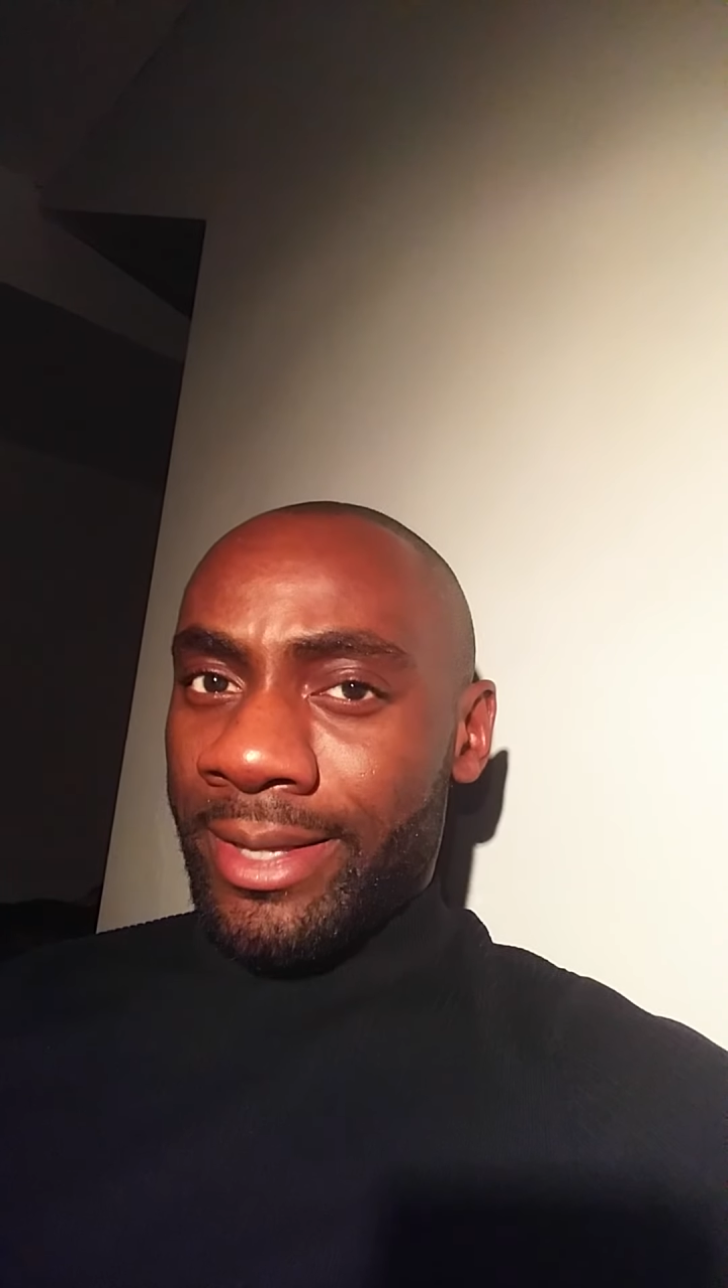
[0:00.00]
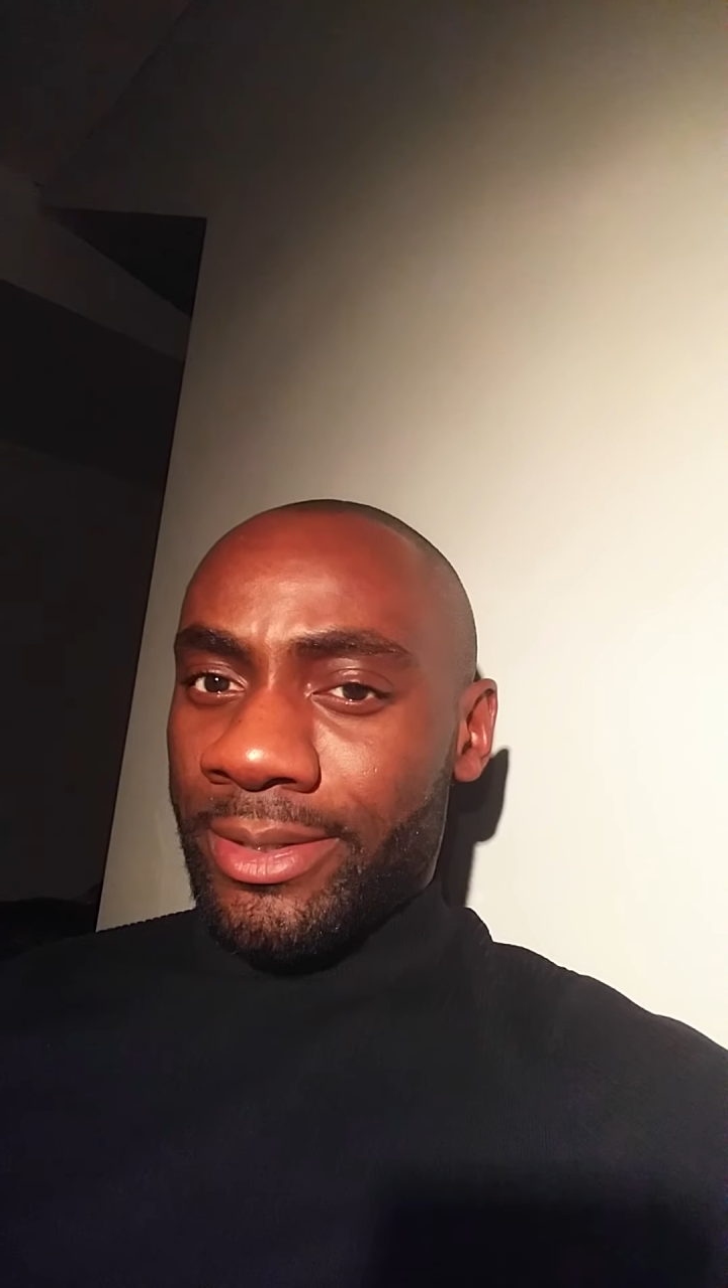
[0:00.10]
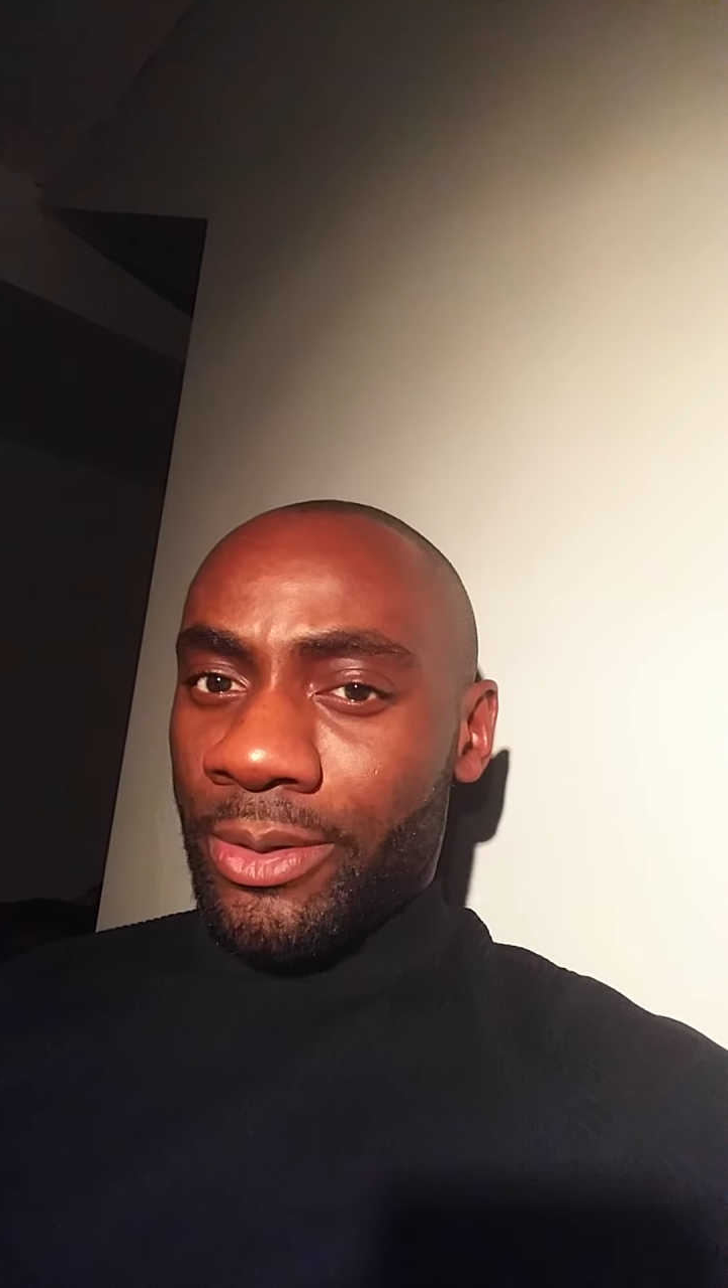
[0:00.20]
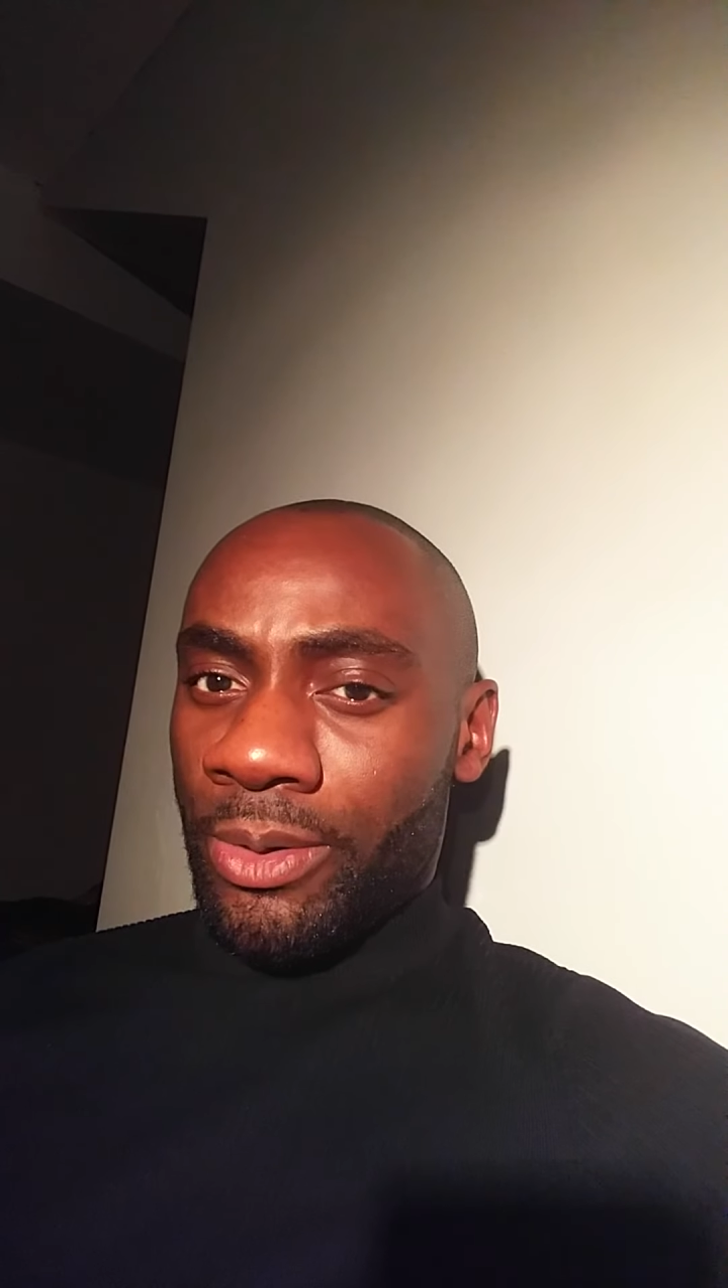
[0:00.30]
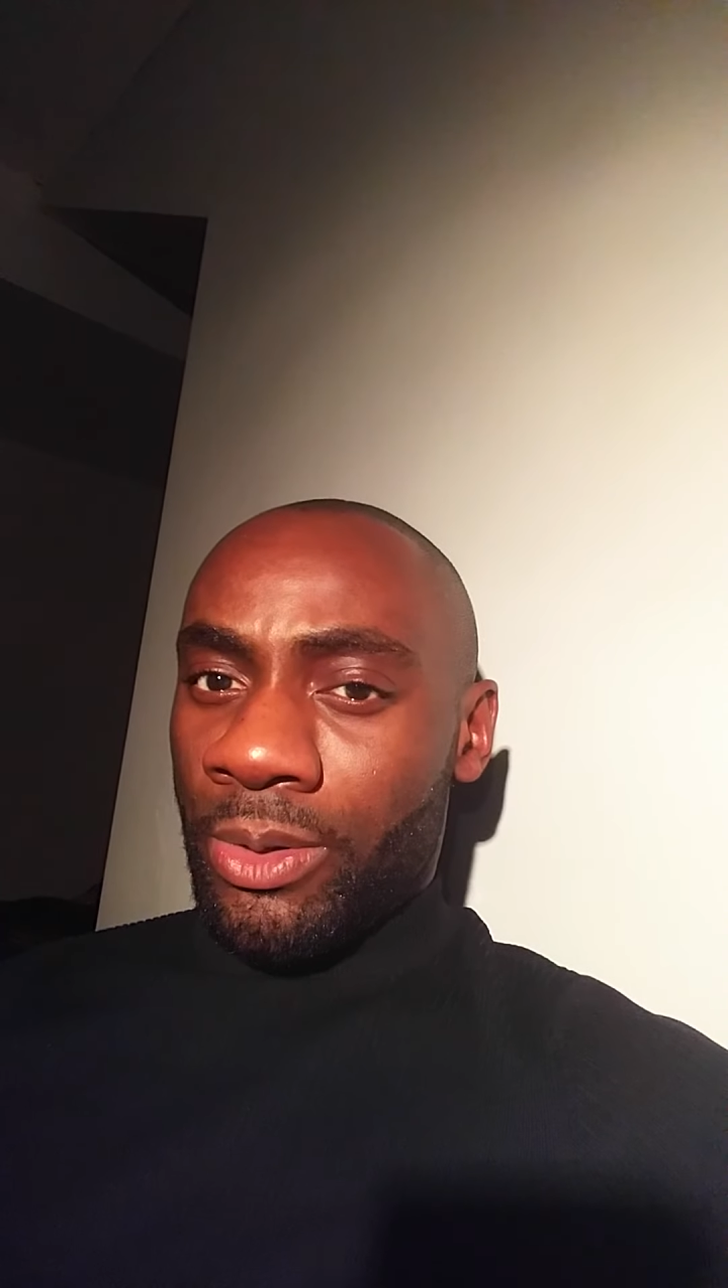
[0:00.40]

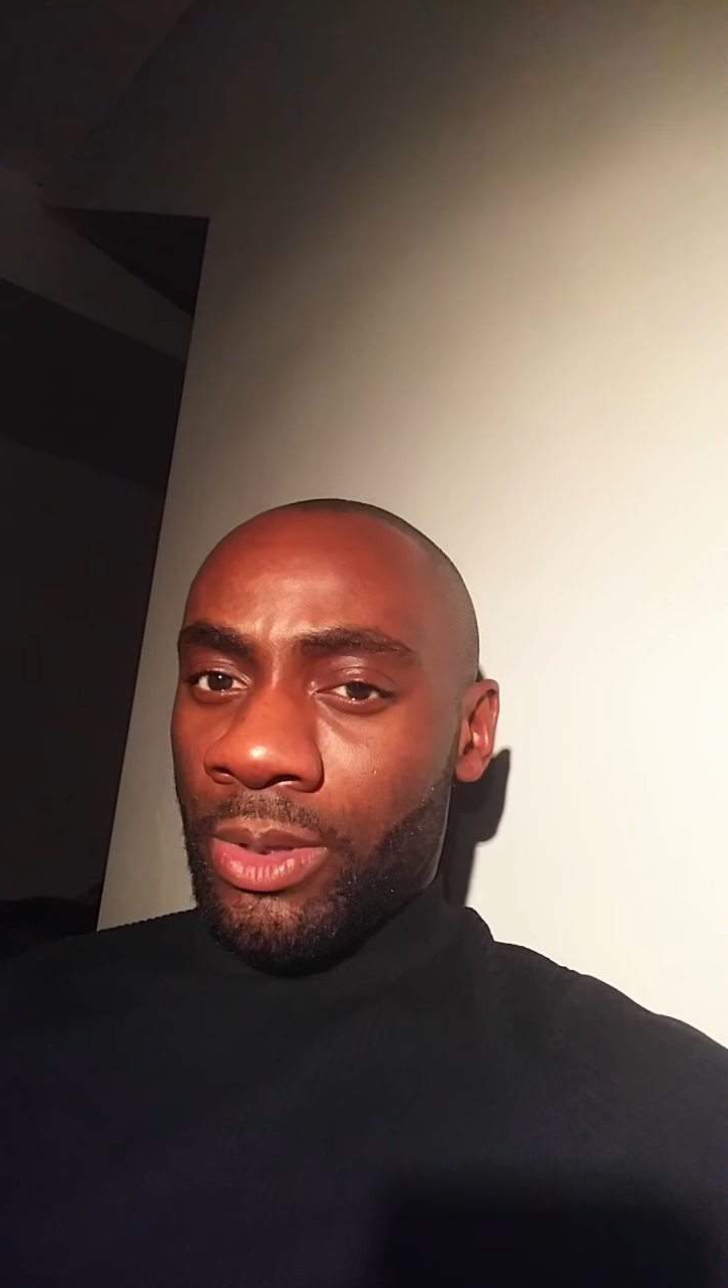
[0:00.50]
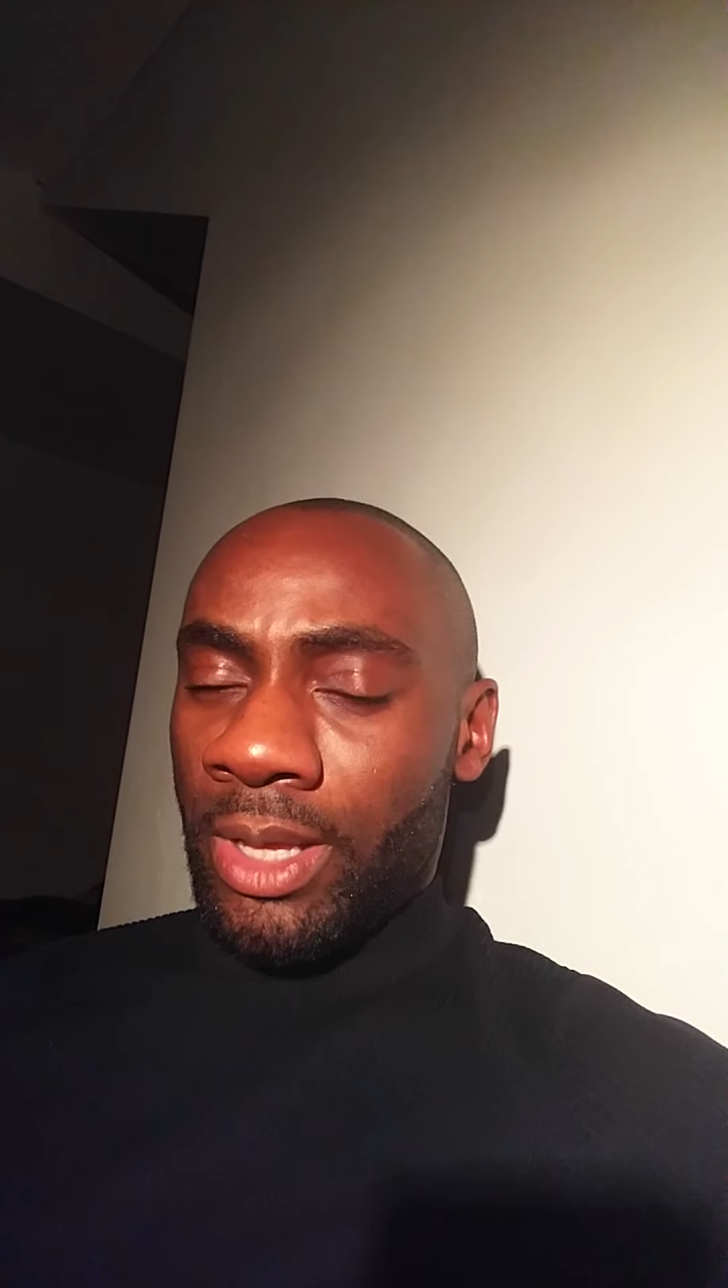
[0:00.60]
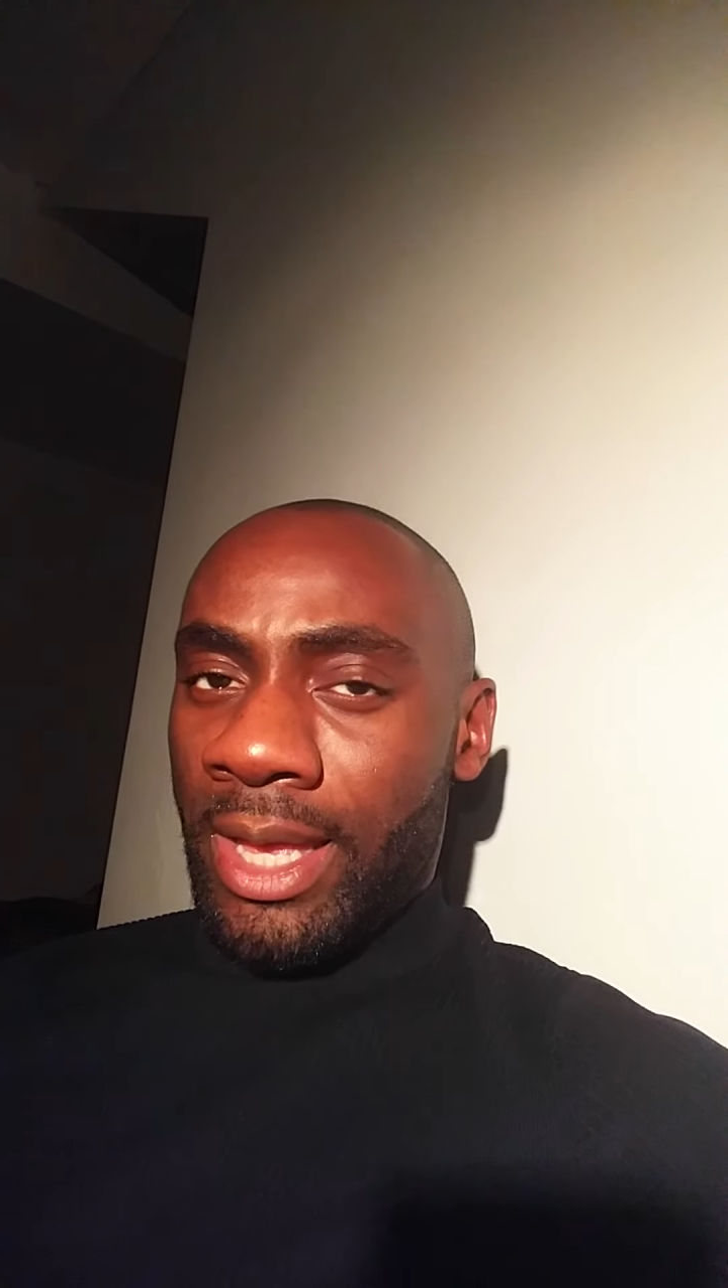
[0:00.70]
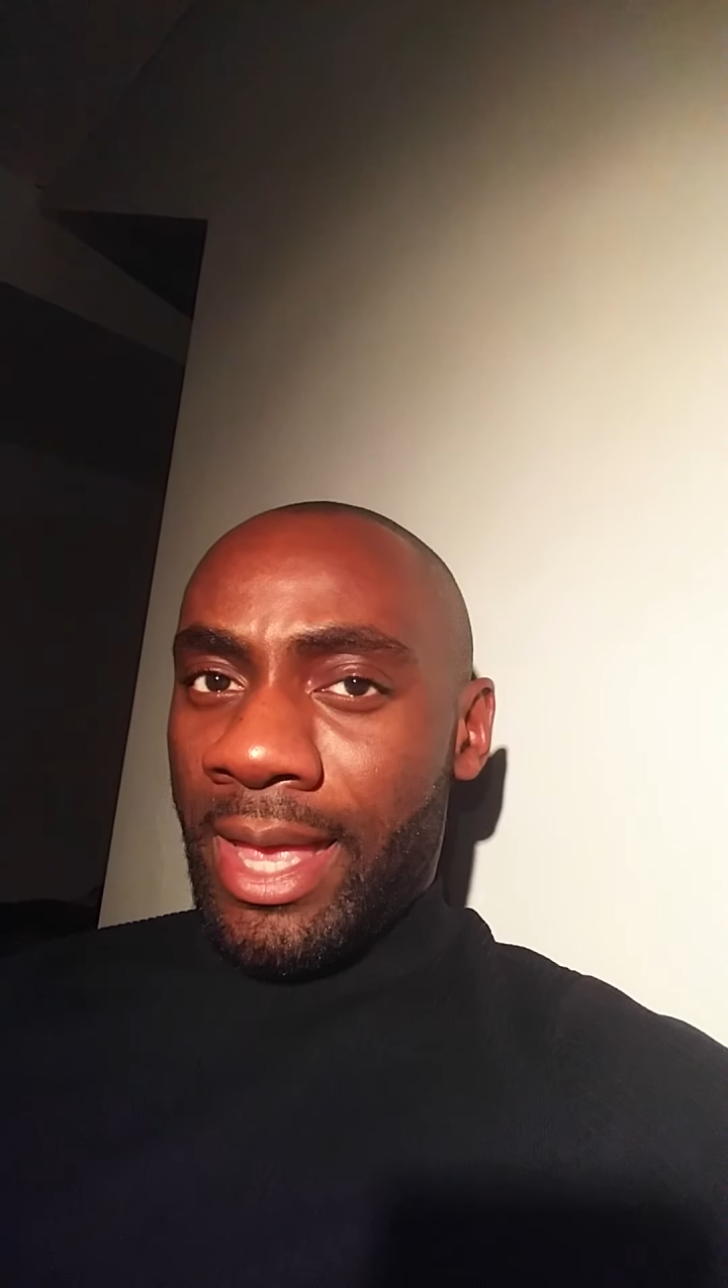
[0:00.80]
school,